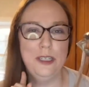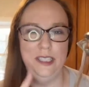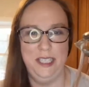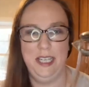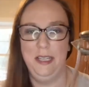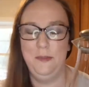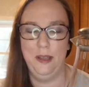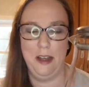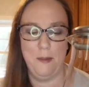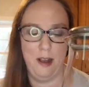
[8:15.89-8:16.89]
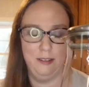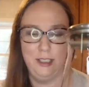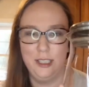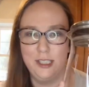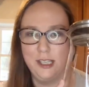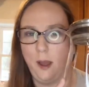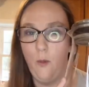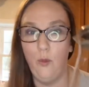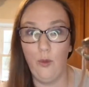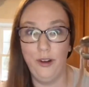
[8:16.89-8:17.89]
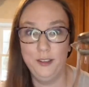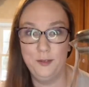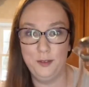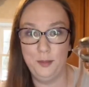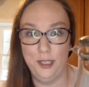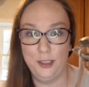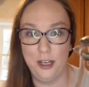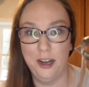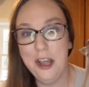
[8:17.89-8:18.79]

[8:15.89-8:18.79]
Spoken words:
tidbit about this wonderful pitcher,